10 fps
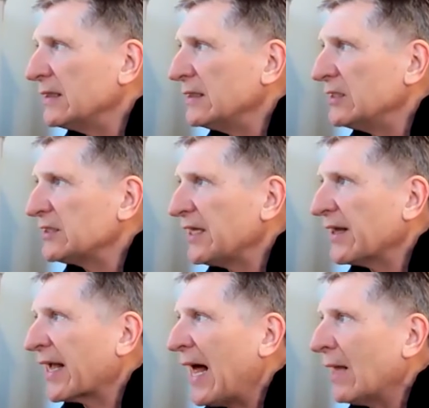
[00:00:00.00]
you see
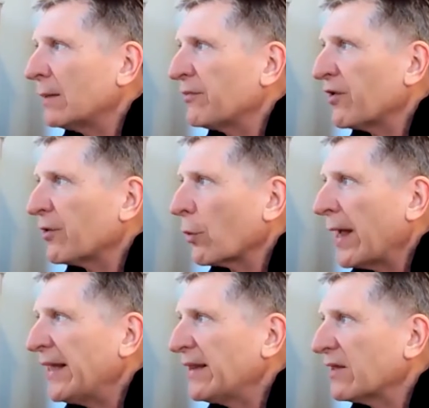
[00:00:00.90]
the column to the
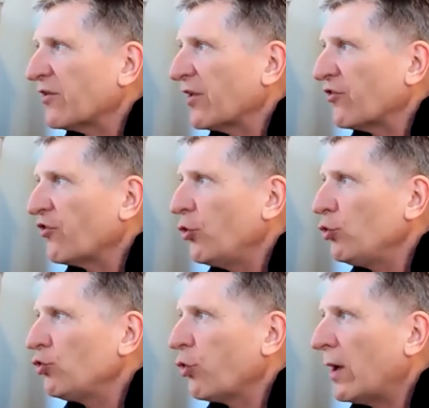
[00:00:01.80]
right that says
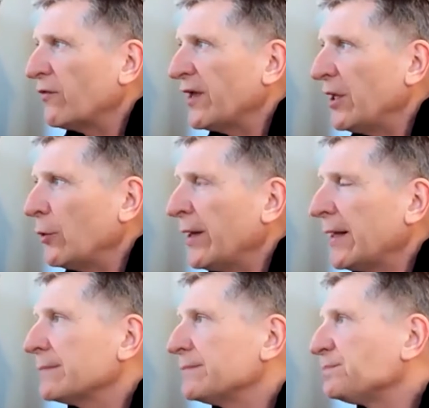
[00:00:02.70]
212 a unit.